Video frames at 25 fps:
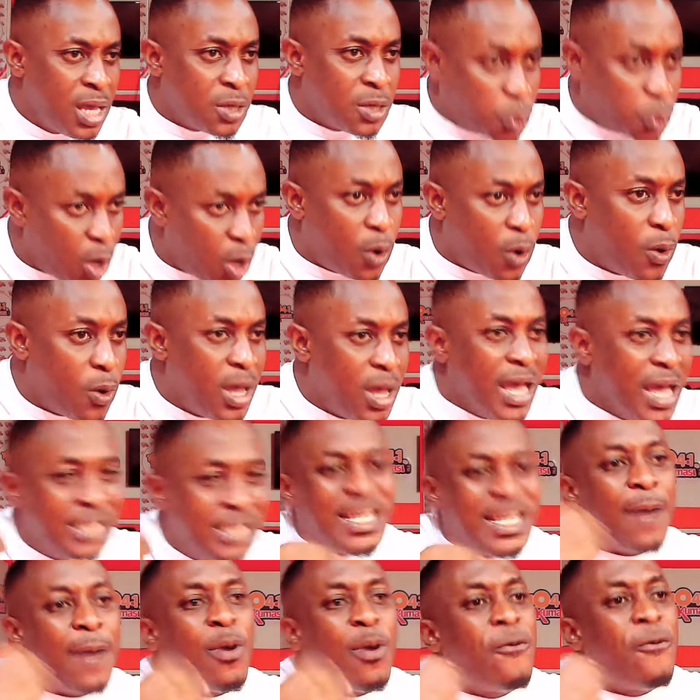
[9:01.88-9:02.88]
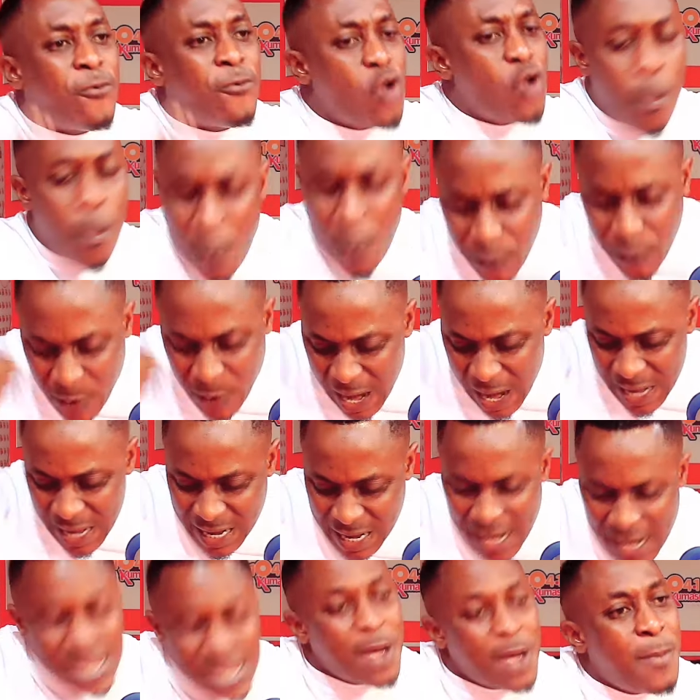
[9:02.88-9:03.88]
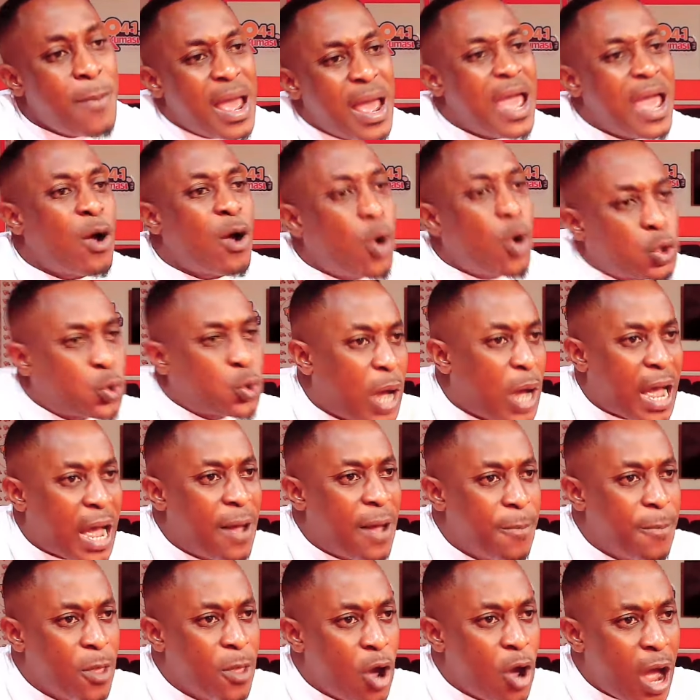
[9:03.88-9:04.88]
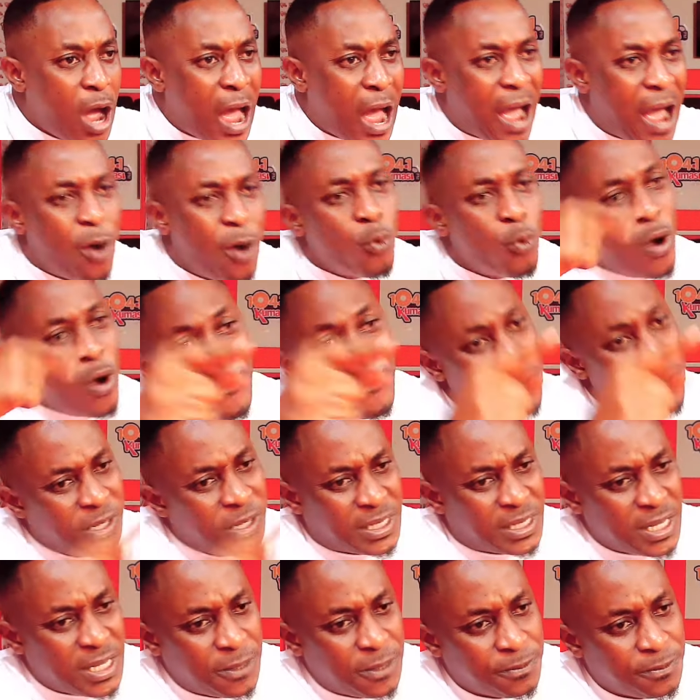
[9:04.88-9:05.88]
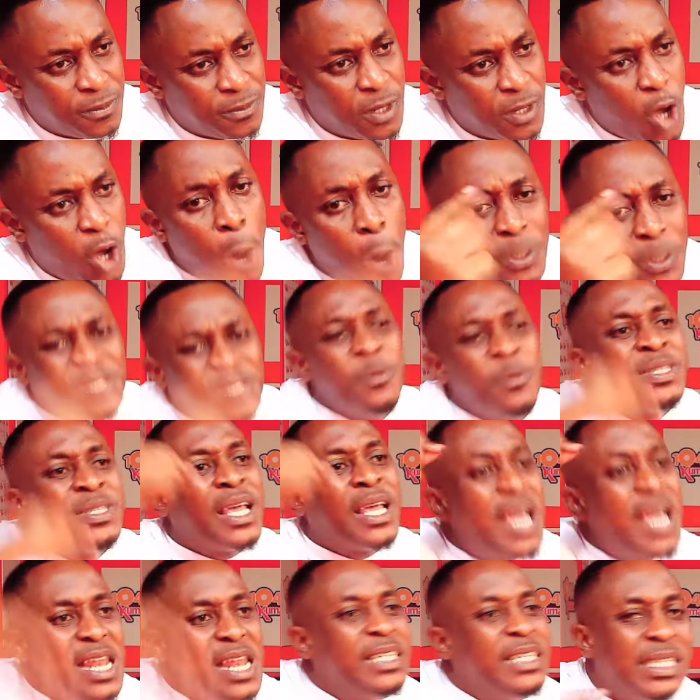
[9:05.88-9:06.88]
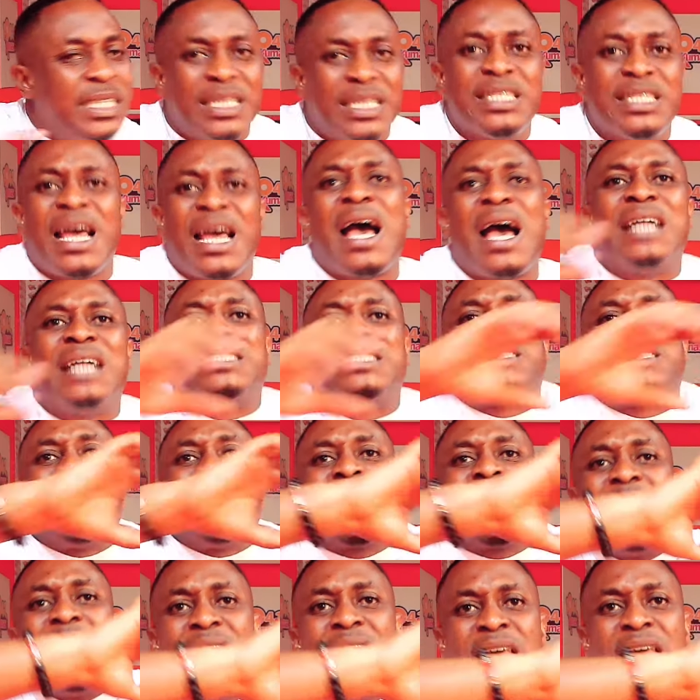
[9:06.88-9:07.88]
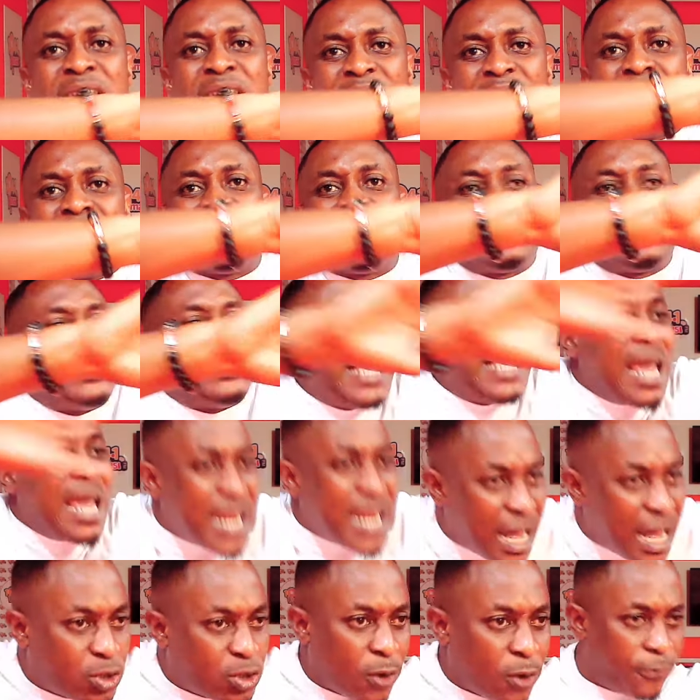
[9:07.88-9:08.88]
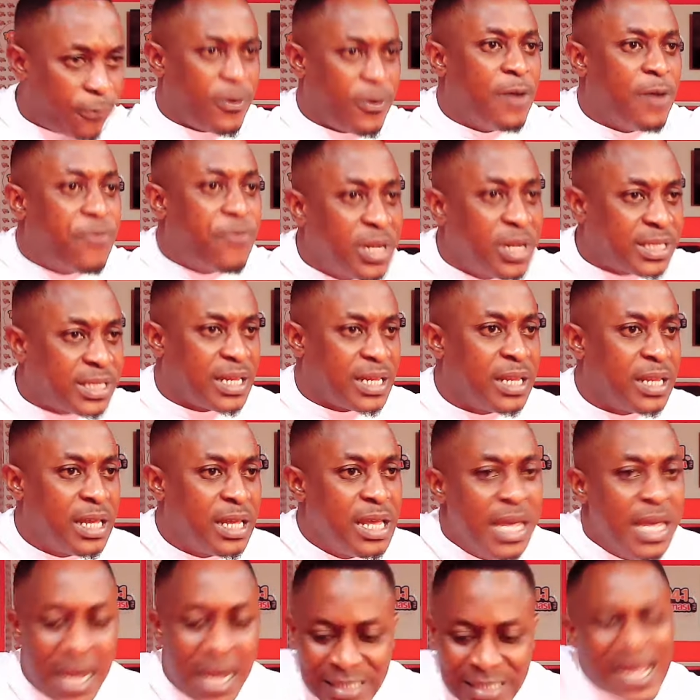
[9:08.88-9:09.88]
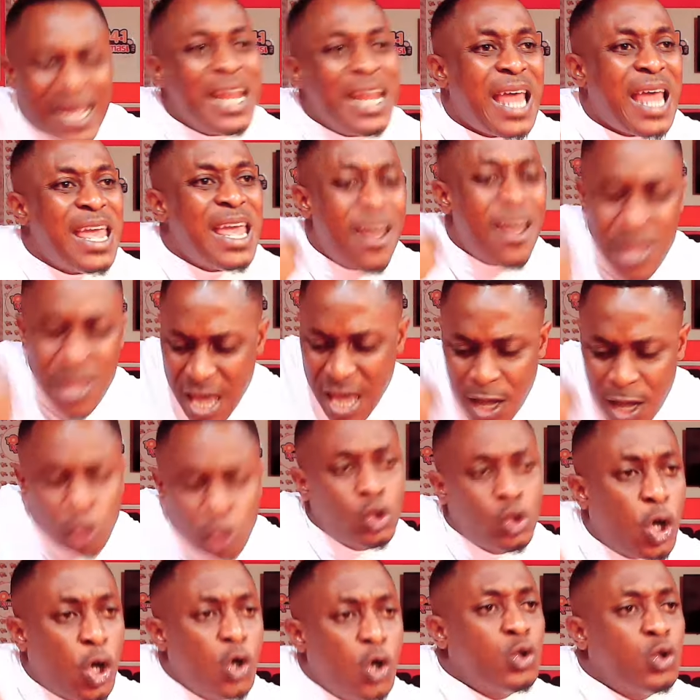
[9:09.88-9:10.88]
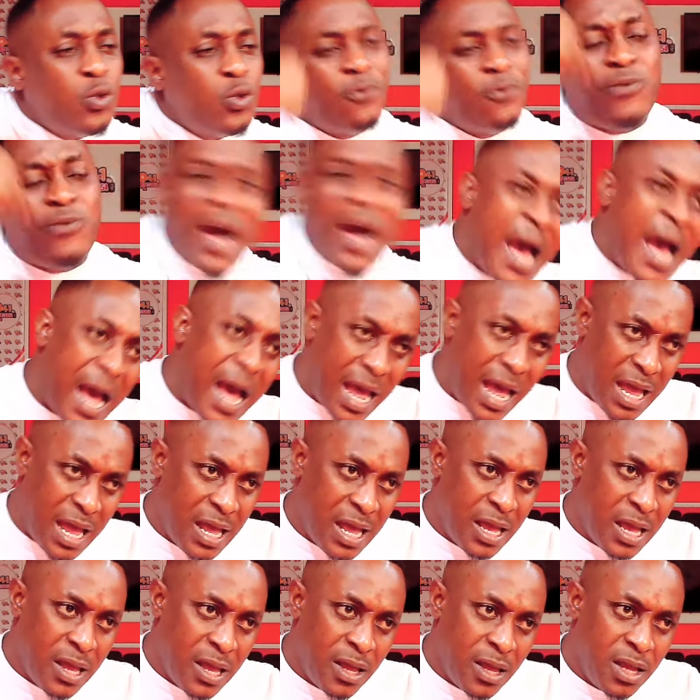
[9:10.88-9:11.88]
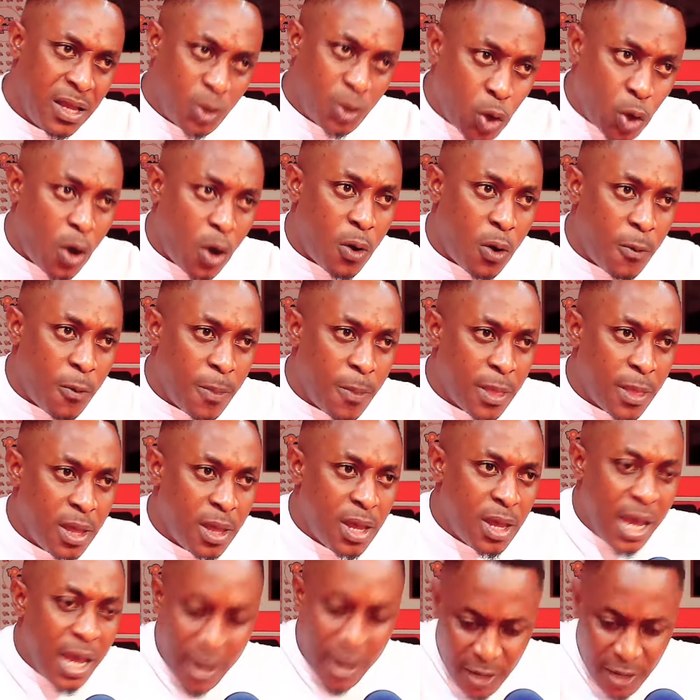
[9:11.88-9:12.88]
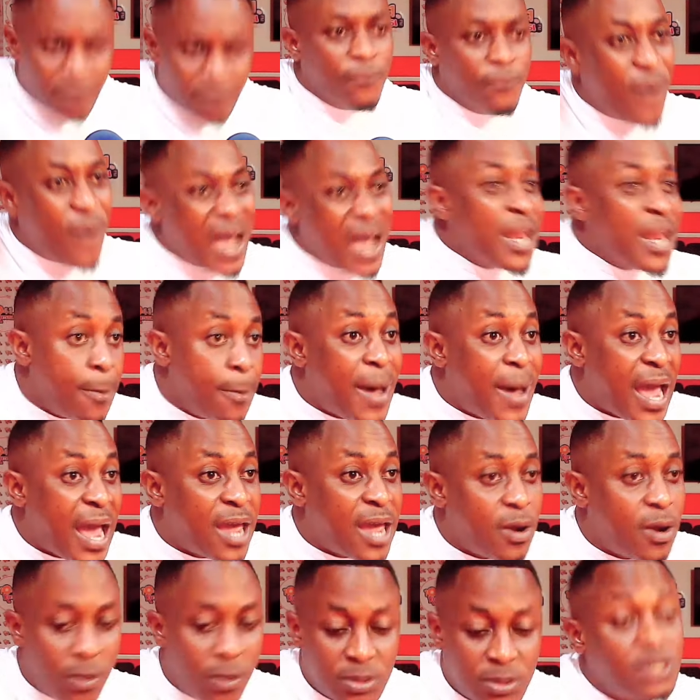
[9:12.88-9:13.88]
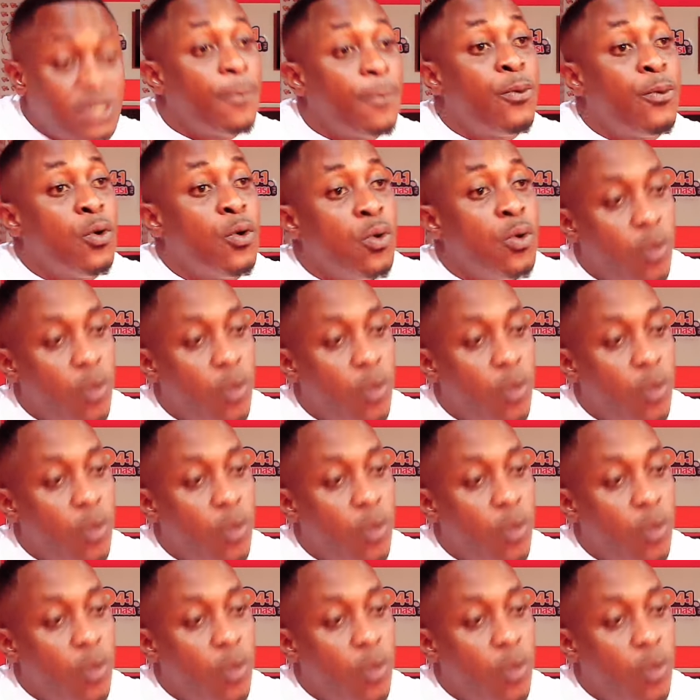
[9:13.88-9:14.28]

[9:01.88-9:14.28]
So, in the Abrafun or Mucha, and near my Cosua. Ah, refusee, I'm going to be taking this decision, not taking the sign out of everything. Inside, you introduce Va. So, Va and the Bayano, simple.